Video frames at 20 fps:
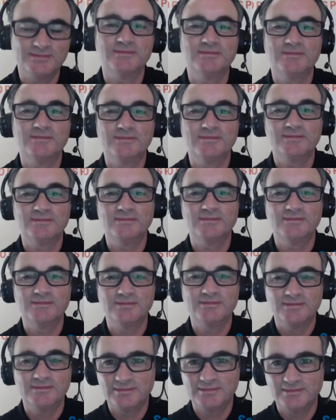
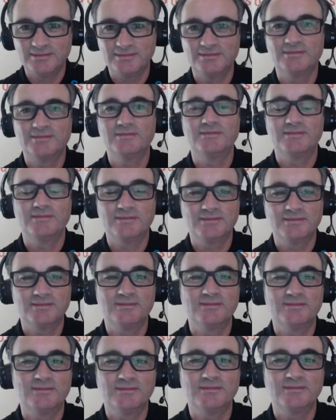
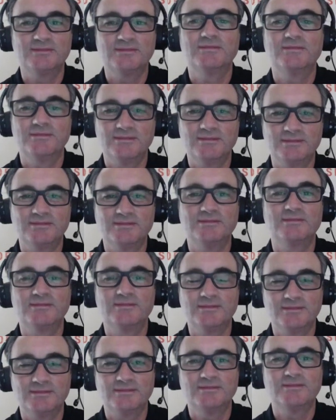
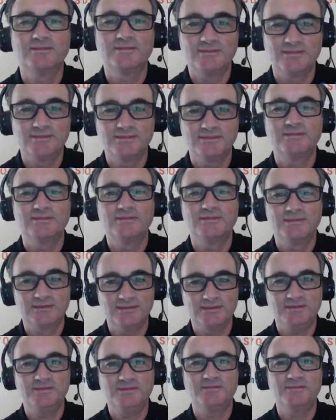
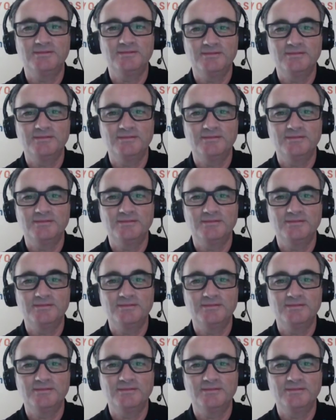The person shown says nothing.